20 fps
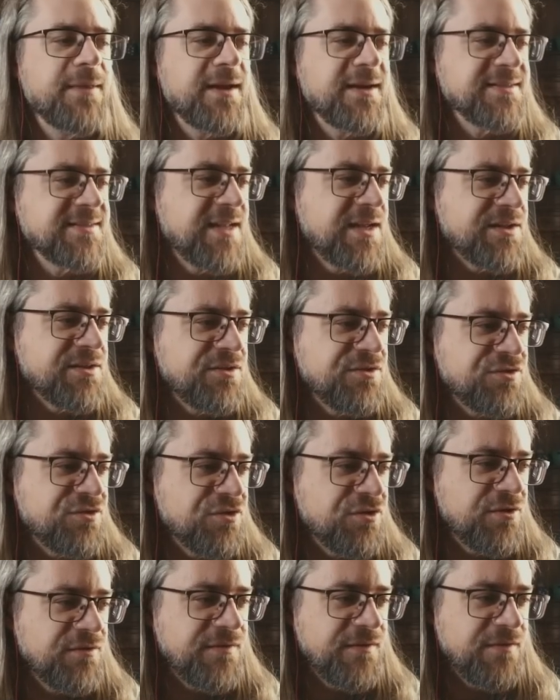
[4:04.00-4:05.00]
not exactly
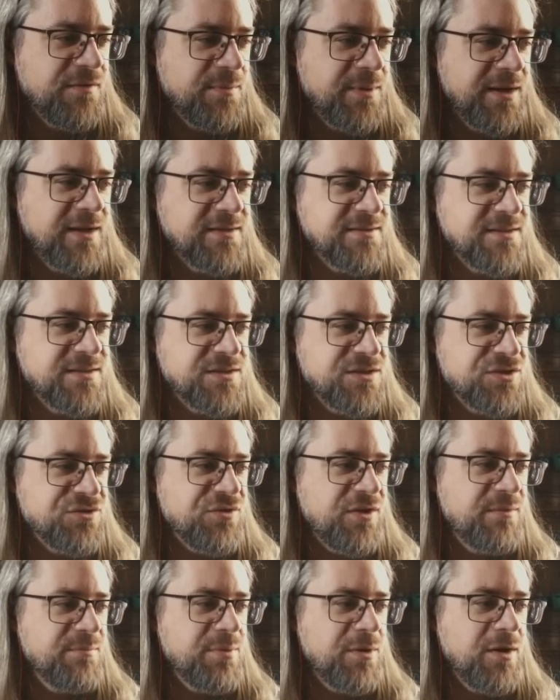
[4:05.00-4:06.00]
sure if everybody else is a
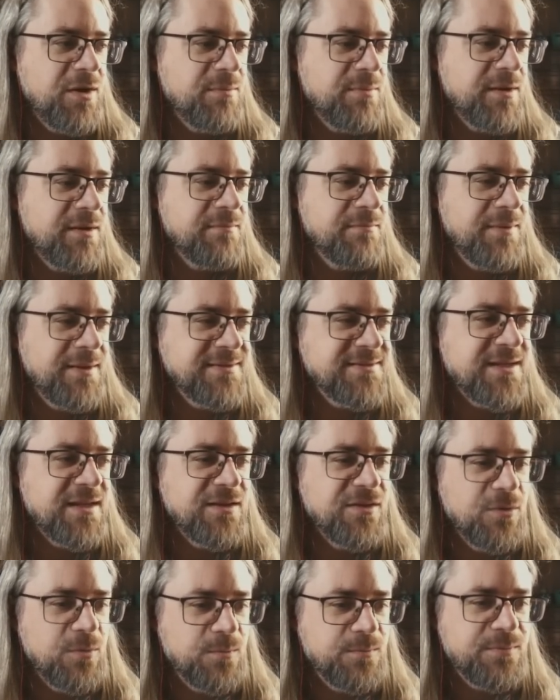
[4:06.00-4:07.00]
straight pug, but based
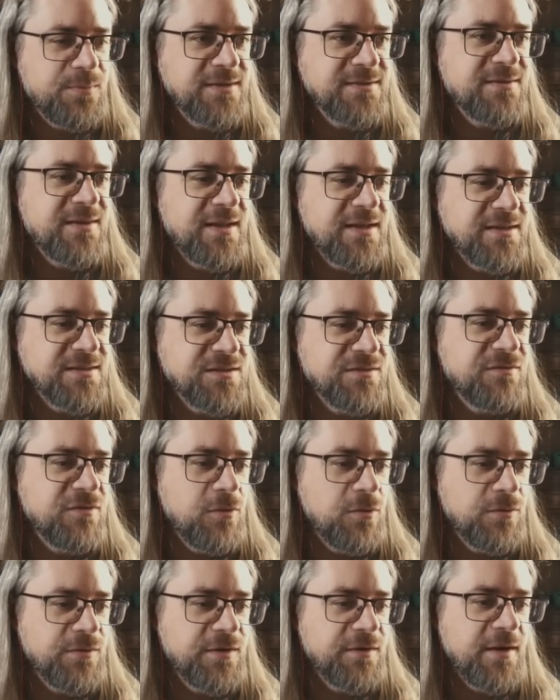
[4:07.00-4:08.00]
on the way things
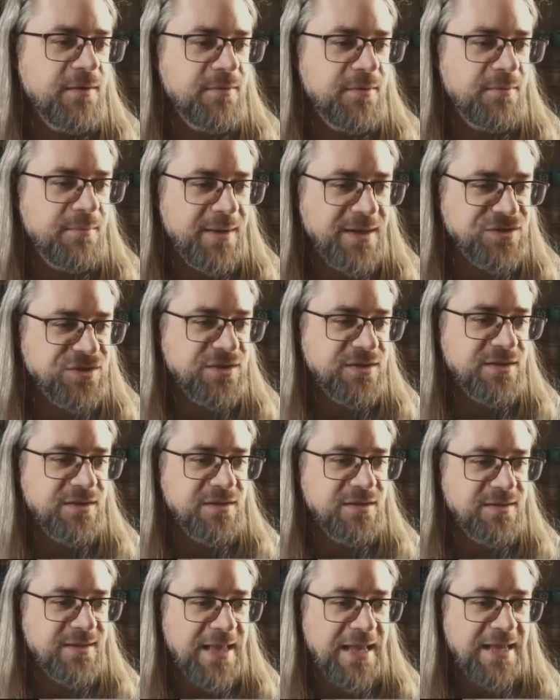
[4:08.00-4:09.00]
unfold here, I would imagine
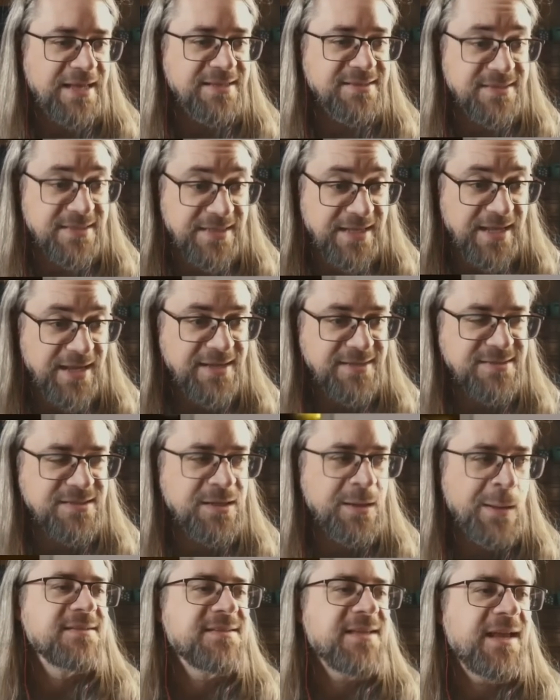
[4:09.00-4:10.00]
that is the case.
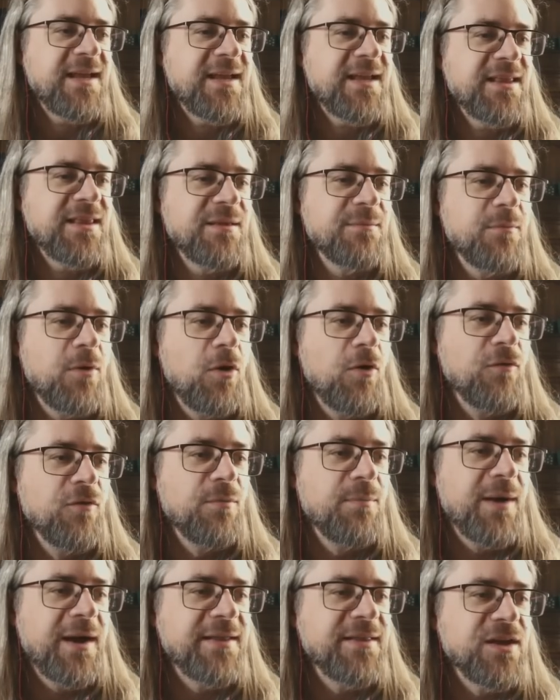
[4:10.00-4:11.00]
He's tanking them over
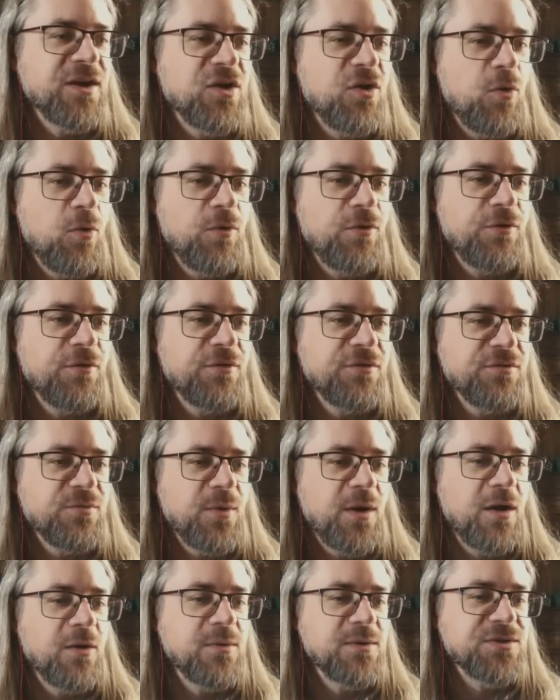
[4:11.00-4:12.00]
by the corner as
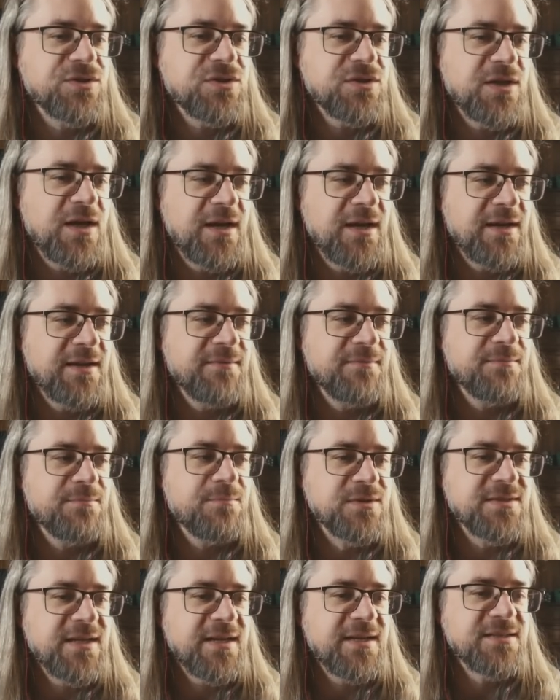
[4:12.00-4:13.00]
well, which I
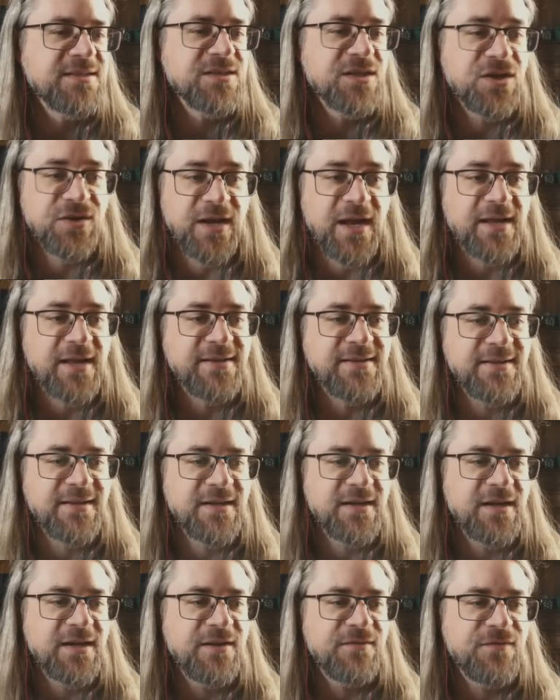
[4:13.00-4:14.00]
would say is a good
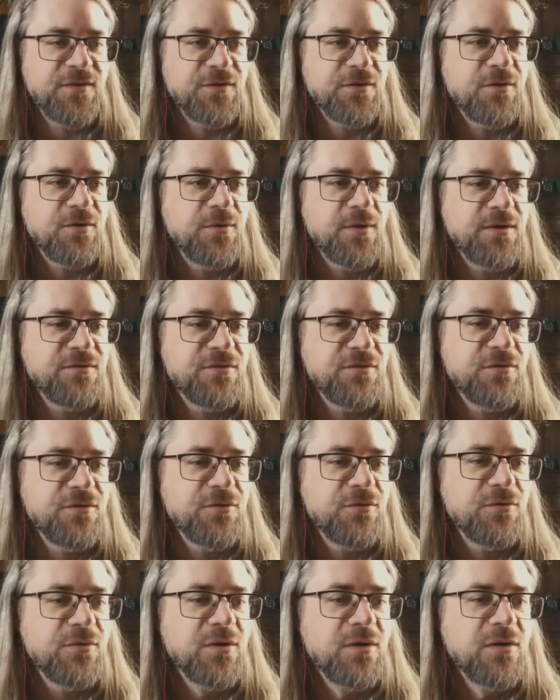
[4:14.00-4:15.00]
idea if you're going
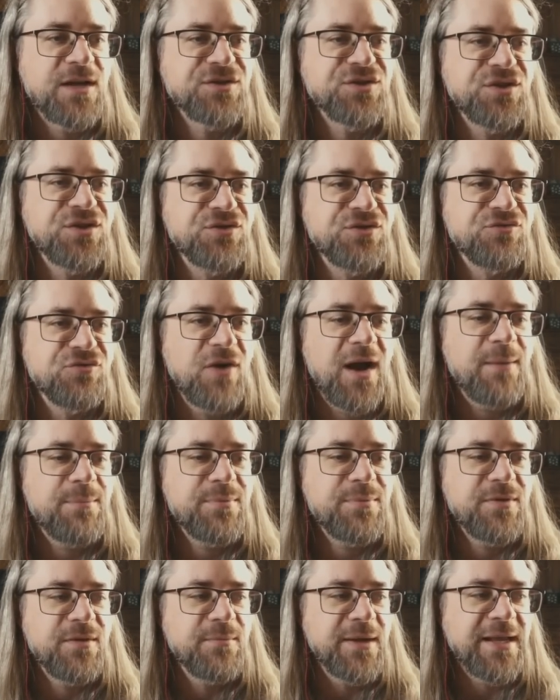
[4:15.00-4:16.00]
to actually
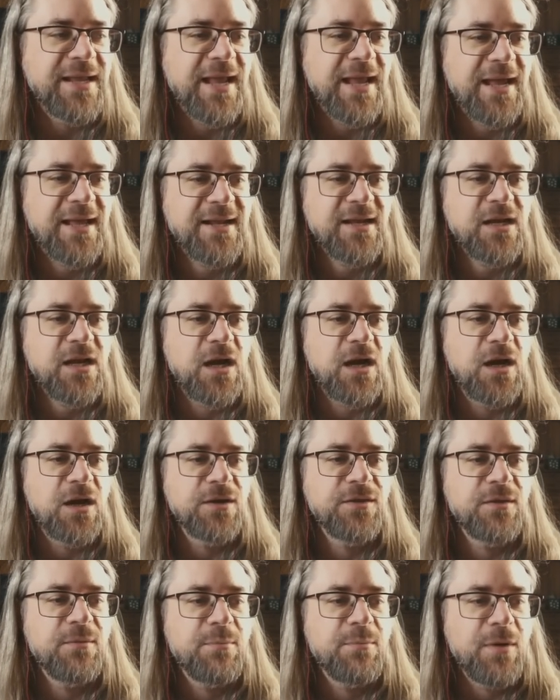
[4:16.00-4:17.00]
drop the mechanic
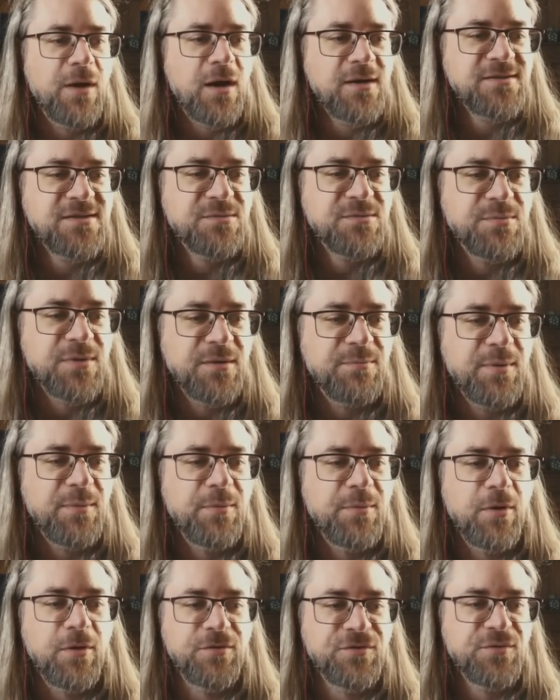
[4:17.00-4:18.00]
on the boss, but
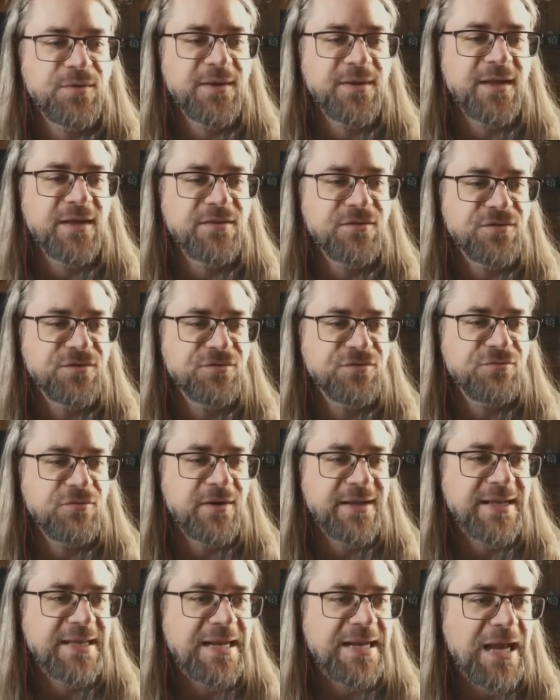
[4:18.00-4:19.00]
people aren't doing that. They're just
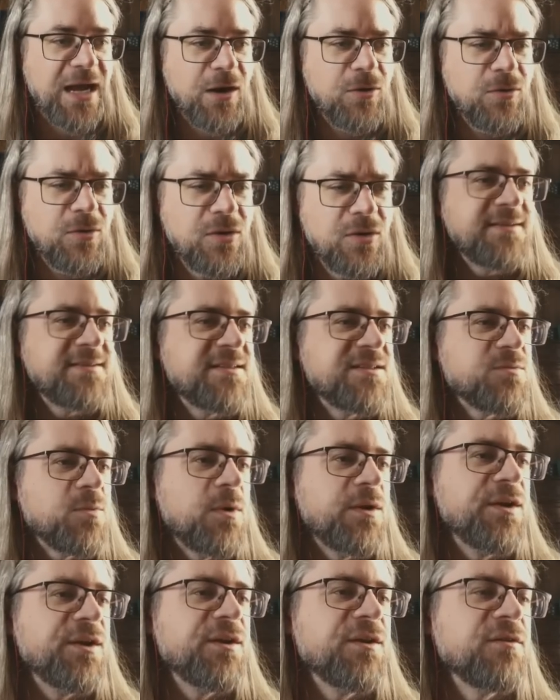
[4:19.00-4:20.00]
running it out. This is
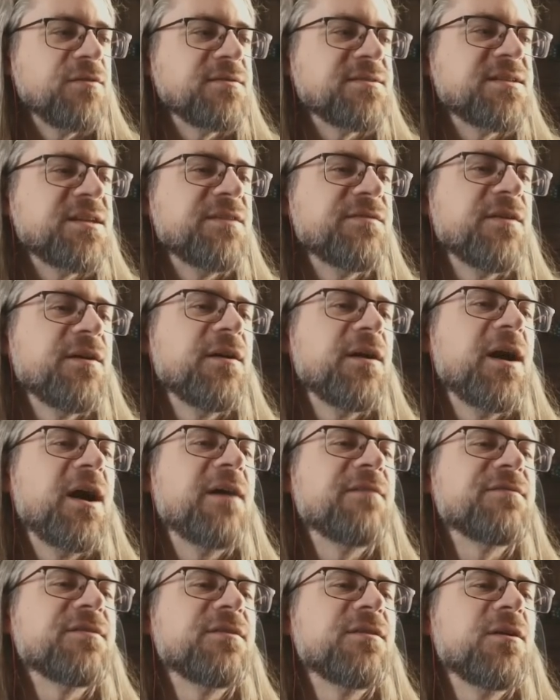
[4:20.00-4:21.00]
one you don't see very
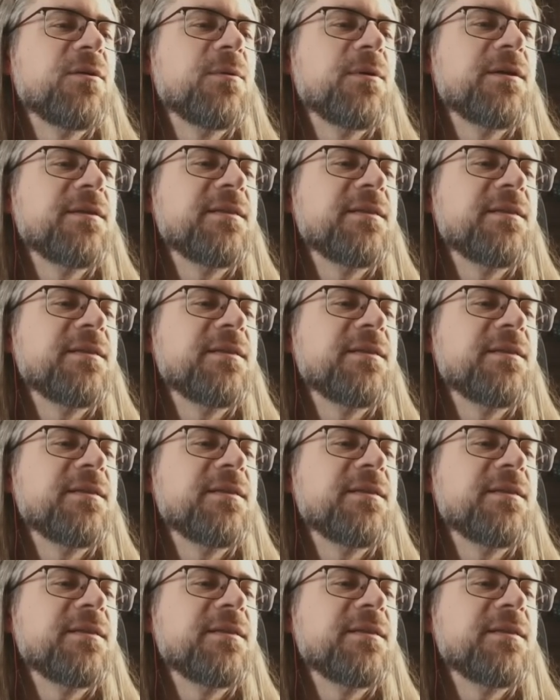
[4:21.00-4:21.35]
often though. We're